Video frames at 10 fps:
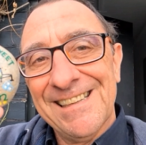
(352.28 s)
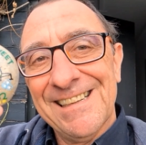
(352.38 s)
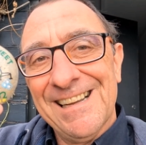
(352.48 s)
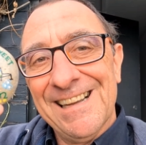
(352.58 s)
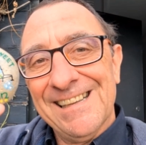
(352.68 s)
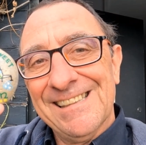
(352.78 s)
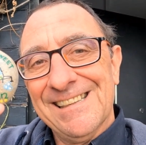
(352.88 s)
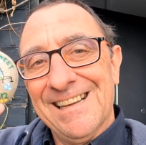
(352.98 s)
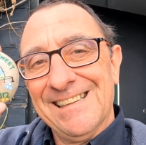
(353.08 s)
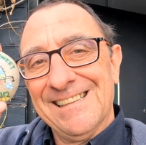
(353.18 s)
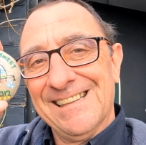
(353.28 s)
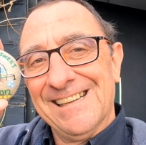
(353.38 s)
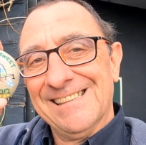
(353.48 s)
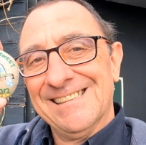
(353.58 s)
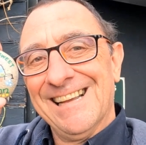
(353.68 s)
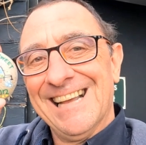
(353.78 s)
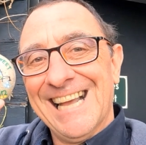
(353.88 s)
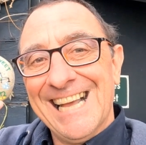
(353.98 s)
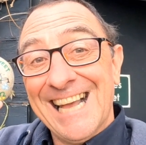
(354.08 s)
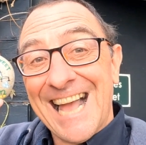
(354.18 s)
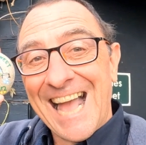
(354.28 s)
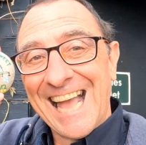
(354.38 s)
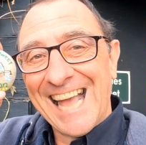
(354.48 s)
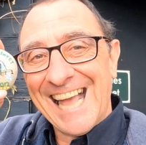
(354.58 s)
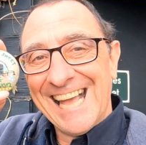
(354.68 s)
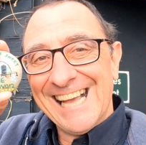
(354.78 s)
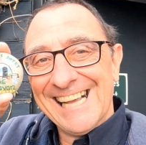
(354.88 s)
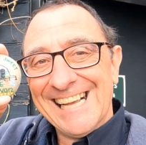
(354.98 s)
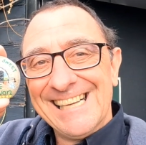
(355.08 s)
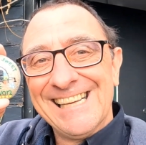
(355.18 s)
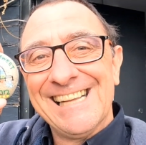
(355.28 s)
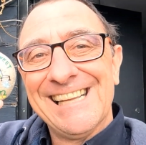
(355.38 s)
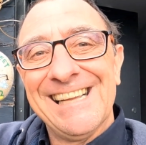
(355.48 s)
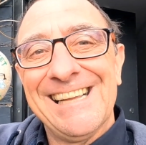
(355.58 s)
(no one is talking)